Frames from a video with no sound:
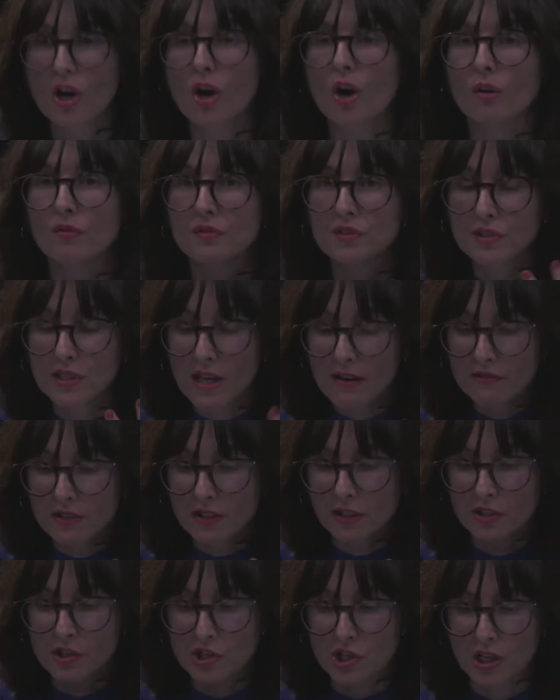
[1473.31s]
of
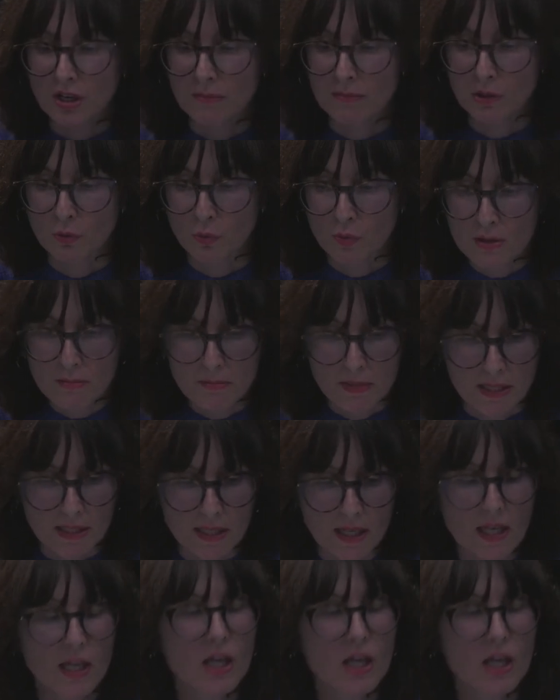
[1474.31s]
several German women